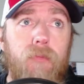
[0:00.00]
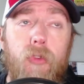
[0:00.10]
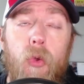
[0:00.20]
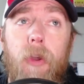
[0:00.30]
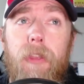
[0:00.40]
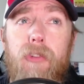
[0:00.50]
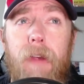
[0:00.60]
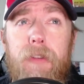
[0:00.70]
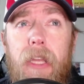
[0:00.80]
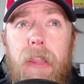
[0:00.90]
One of the
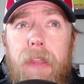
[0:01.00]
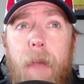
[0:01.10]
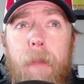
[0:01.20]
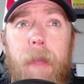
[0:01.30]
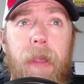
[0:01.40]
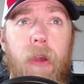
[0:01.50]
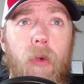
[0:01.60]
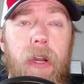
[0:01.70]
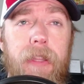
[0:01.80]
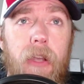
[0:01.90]
drivers I thought might make a run
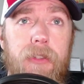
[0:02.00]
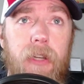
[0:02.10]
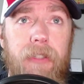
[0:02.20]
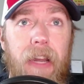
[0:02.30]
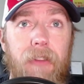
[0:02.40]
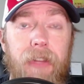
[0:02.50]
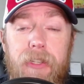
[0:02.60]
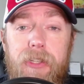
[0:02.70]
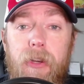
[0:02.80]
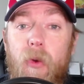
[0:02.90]
at the All-Star title next
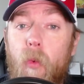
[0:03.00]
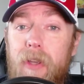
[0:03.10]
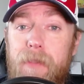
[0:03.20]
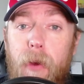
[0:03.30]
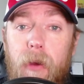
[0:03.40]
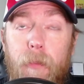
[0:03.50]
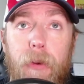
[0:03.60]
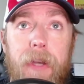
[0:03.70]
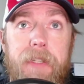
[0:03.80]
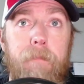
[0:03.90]
year was Parker
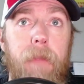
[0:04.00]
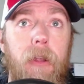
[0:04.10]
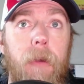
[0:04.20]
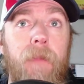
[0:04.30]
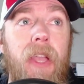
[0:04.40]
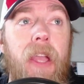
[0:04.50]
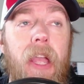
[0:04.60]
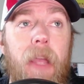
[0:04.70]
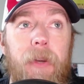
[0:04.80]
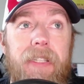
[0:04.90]
Price Miller,
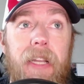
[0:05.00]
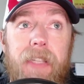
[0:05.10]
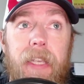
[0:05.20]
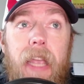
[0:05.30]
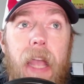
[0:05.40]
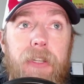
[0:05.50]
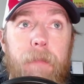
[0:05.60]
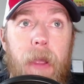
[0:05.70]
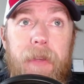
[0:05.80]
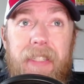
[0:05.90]
but it sounds like he actually
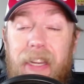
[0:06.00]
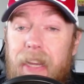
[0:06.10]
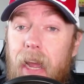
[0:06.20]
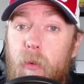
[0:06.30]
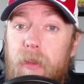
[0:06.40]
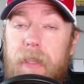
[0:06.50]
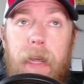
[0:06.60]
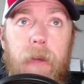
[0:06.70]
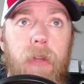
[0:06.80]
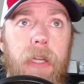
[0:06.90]
might be staying out with the
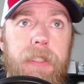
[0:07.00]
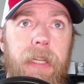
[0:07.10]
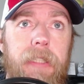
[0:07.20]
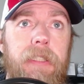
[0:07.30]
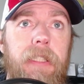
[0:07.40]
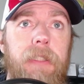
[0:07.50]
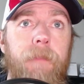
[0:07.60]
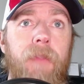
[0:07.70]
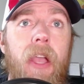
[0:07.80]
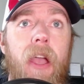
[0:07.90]
Outlaws next season.
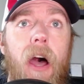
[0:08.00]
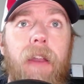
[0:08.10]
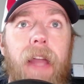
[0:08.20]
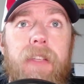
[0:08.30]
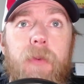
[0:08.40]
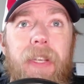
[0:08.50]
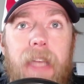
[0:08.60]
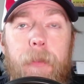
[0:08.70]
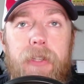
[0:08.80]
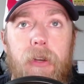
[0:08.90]
On last week's
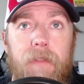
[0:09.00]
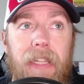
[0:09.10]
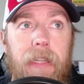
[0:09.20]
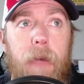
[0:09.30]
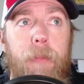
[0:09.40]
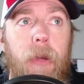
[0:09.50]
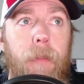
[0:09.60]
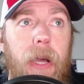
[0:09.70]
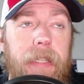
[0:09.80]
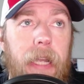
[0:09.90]
episode of the Loud Pedal
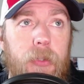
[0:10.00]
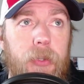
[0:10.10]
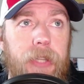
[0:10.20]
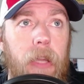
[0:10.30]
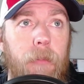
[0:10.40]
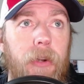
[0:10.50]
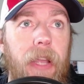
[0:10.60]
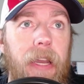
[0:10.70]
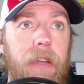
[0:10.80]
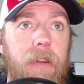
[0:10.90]
podcast with Tyler Burnett
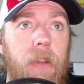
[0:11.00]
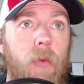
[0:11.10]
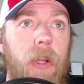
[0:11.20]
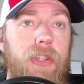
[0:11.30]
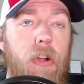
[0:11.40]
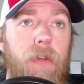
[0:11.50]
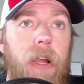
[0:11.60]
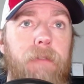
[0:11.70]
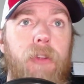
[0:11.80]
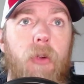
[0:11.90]
and Dylan Welch over at
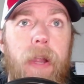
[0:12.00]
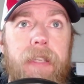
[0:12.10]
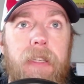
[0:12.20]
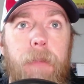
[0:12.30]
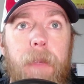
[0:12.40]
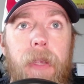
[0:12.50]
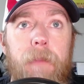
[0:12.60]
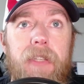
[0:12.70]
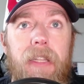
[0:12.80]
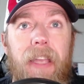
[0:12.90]
Flow Racing, PPM
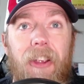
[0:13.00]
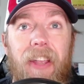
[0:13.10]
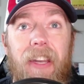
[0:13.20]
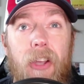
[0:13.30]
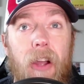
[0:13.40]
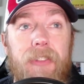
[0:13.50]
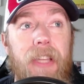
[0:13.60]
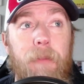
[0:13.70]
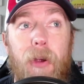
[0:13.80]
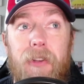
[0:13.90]
said they are getting cars and
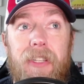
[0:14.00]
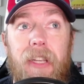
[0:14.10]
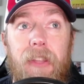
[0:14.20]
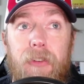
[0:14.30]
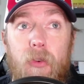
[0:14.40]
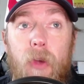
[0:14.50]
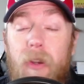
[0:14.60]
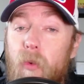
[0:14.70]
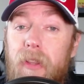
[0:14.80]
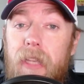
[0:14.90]
parts together to run
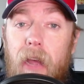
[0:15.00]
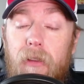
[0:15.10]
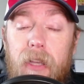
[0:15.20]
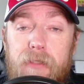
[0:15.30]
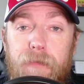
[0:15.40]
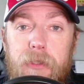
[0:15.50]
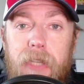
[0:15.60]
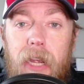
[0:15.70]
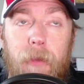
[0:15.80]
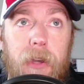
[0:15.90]
with the Outlaws
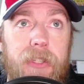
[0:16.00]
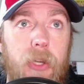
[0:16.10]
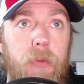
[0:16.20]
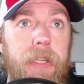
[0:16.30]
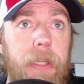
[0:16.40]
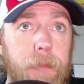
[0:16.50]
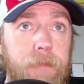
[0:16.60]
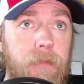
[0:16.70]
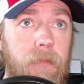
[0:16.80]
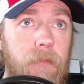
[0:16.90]
full-time on his own deal.
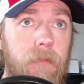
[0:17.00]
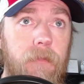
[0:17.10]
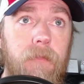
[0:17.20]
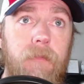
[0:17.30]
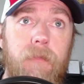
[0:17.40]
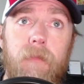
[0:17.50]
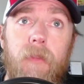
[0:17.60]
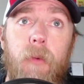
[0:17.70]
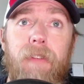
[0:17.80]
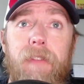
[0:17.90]

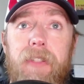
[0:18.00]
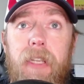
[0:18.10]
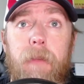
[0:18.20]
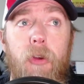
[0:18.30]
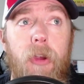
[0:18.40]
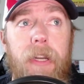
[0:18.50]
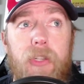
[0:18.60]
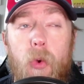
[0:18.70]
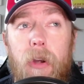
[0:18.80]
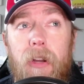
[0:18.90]
We've even seen them create a
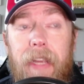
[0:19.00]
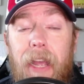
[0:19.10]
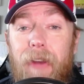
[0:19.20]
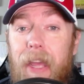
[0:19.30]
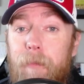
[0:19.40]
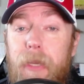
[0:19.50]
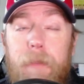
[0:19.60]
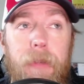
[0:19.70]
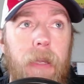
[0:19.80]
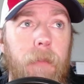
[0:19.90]
Twitter account at
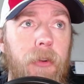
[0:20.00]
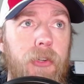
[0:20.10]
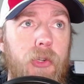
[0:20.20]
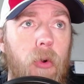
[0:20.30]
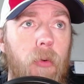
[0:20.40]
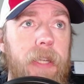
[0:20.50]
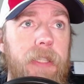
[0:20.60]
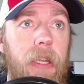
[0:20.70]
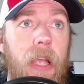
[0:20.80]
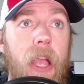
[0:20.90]

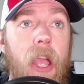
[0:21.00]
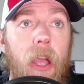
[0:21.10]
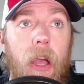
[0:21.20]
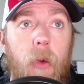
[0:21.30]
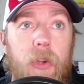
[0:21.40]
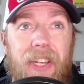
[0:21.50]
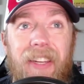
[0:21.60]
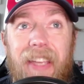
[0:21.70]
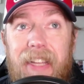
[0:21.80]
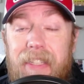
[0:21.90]
PPM_racing, which
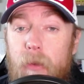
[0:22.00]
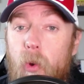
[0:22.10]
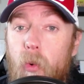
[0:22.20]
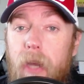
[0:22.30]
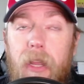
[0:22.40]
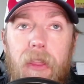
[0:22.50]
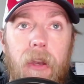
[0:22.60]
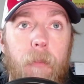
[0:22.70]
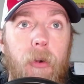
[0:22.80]
indicates they will run the number